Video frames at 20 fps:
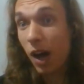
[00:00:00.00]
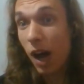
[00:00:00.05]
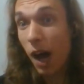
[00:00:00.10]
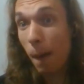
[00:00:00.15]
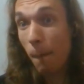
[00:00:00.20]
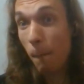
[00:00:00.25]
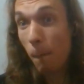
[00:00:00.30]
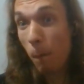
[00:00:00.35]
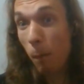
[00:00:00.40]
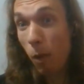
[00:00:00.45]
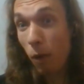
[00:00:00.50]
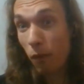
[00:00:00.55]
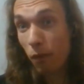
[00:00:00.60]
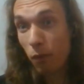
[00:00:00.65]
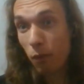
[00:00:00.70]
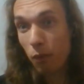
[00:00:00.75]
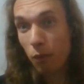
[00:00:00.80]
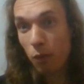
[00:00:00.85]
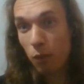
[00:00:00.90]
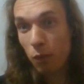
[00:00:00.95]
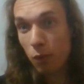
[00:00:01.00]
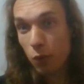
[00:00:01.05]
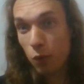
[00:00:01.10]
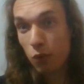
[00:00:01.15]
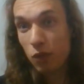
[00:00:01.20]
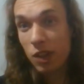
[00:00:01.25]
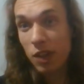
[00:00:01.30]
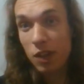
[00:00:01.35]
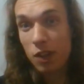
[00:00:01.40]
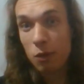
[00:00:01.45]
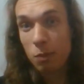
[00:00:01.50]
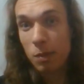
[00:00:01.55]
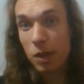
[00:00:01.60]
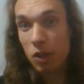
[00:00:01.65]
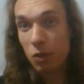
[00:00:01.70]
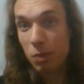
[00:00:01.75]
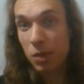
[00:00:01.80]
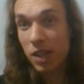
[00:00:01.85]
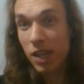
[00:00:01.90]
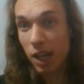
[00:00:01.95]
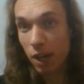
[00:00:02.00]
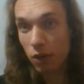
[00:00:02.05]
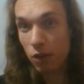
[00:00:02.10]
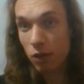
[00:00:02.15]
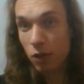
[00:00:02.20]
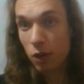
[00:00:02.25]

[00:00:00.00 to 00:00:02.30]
above using these PHP tags